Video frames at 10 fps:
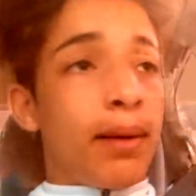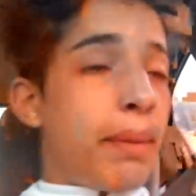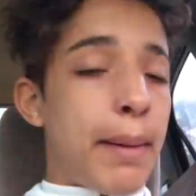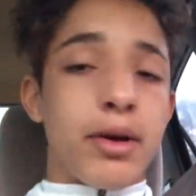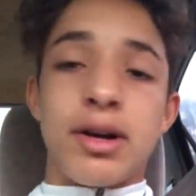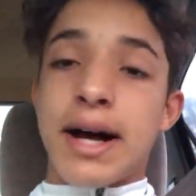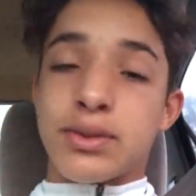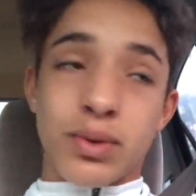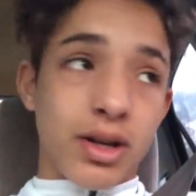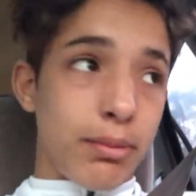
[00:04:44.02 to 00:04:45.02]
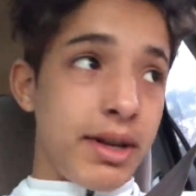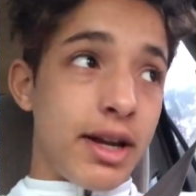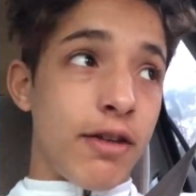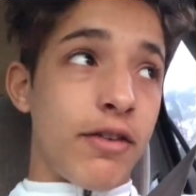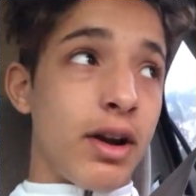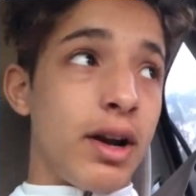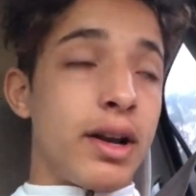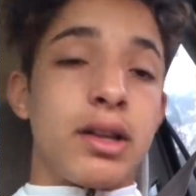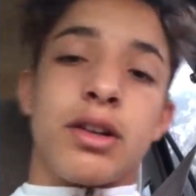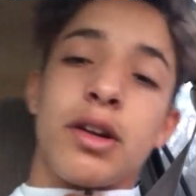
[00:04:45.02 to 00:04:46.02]
Bible class. We're going to be here for
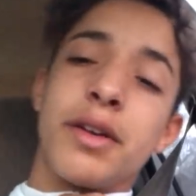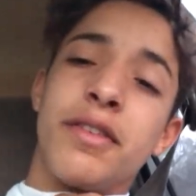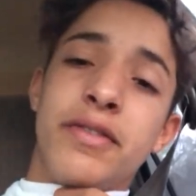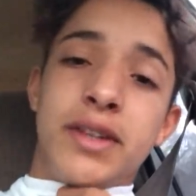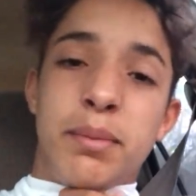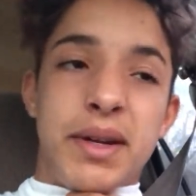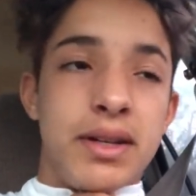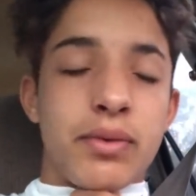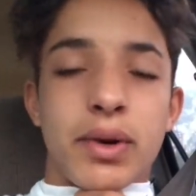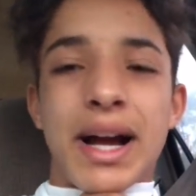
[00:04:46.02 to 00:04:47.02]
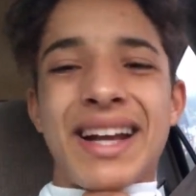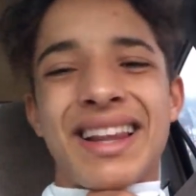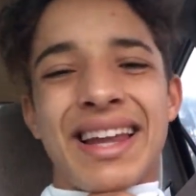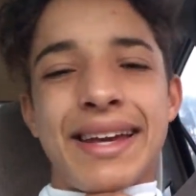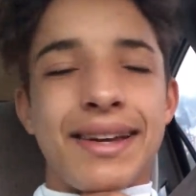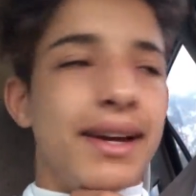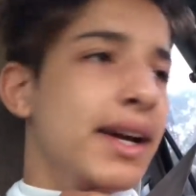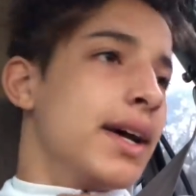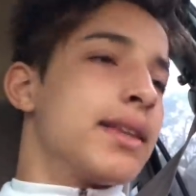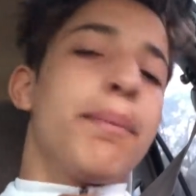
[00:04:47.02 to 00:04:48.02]
another 50 minutes. We're kind of late,
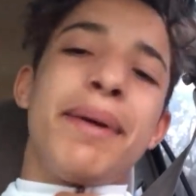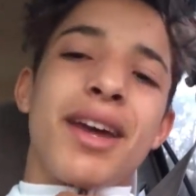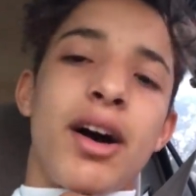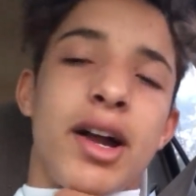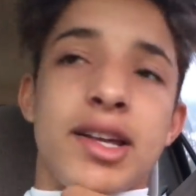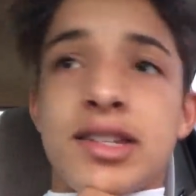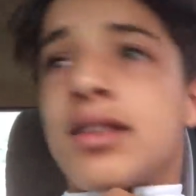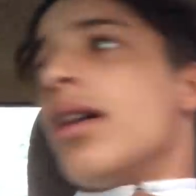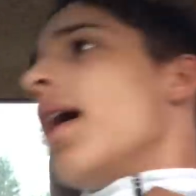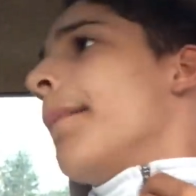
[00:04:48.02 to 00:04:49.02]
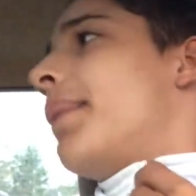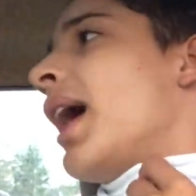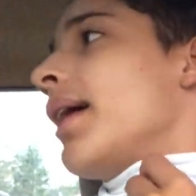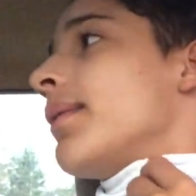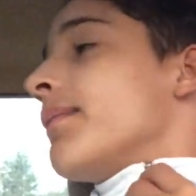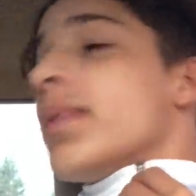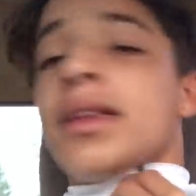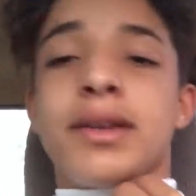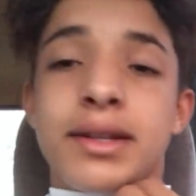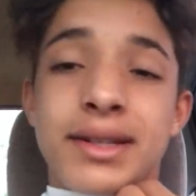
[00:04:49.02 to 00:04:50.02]
to be honest. But
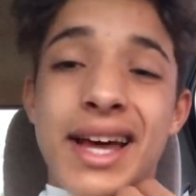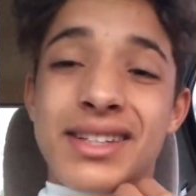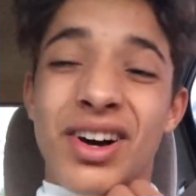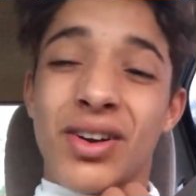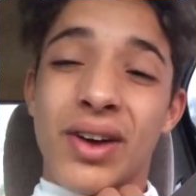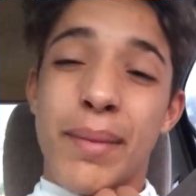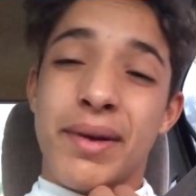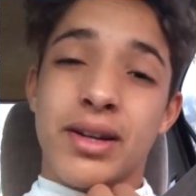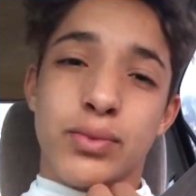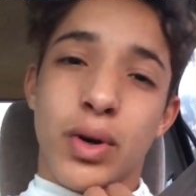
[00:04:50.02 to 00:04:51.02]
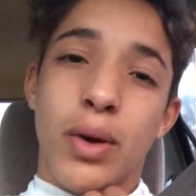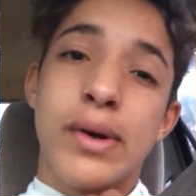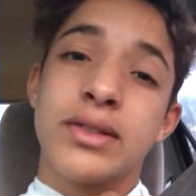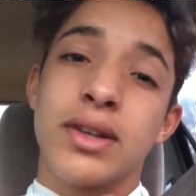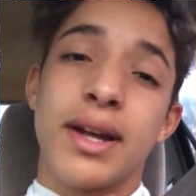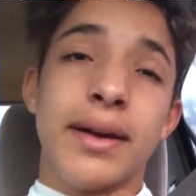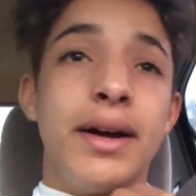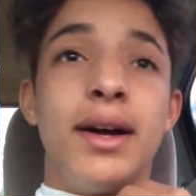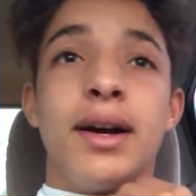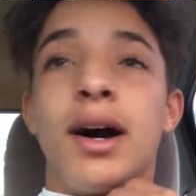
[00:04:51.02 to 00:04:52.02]
that's alright because we're always late.
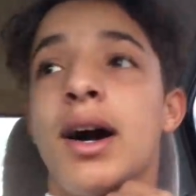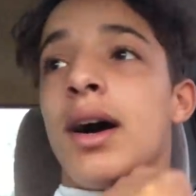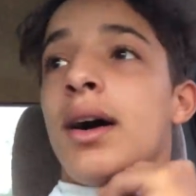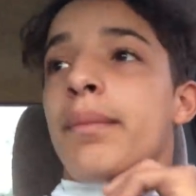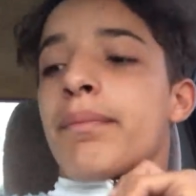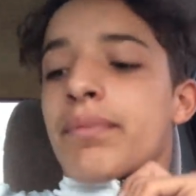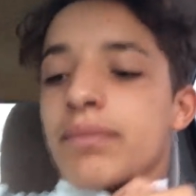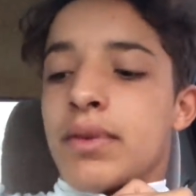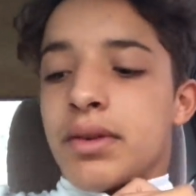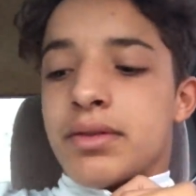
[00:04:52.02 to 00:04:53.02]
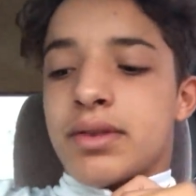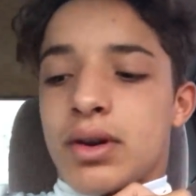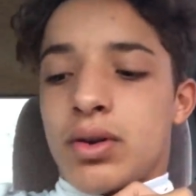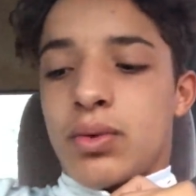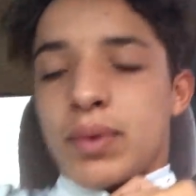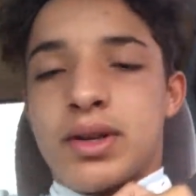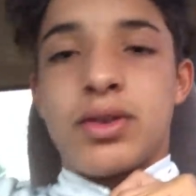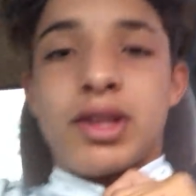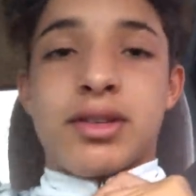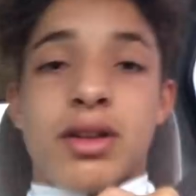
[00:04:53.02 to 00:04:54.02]
Um, so we do
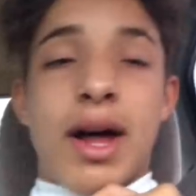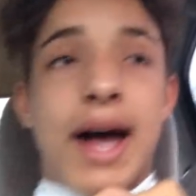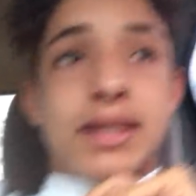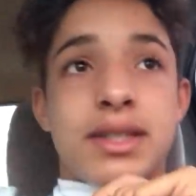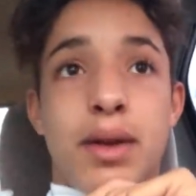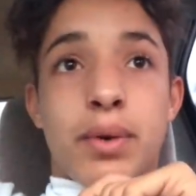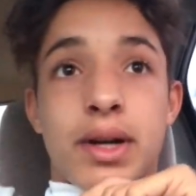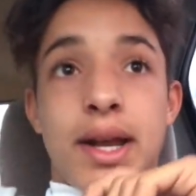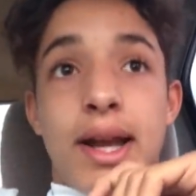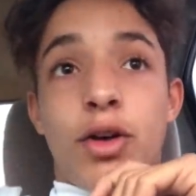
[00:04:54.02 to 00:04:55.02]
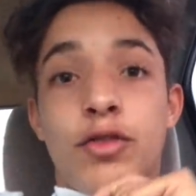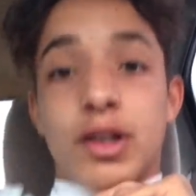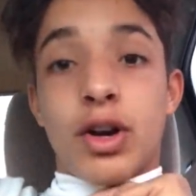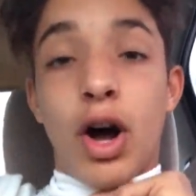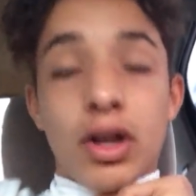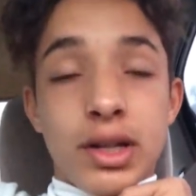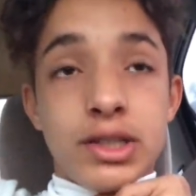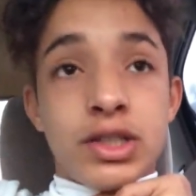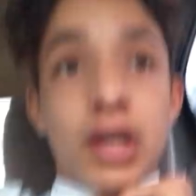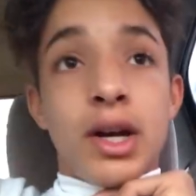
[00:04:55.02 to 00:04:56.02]
this class and then we're going to head over to
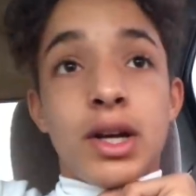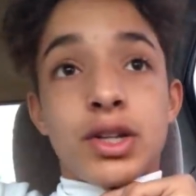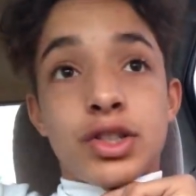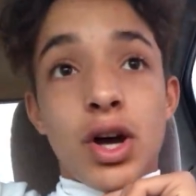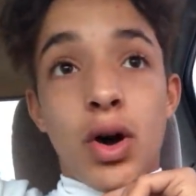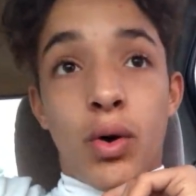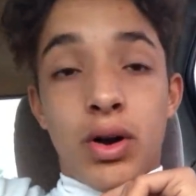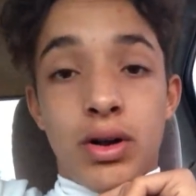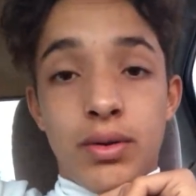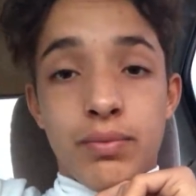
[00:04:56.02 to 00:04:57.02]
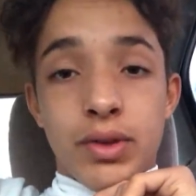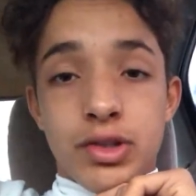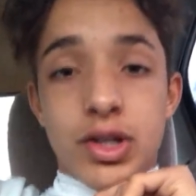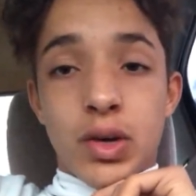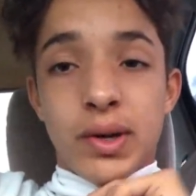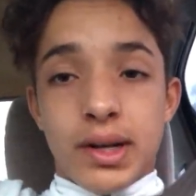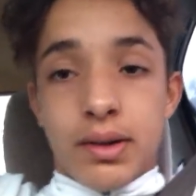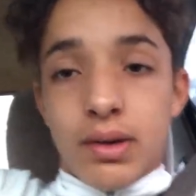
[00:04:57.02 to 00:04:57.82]
college. So, let's go in.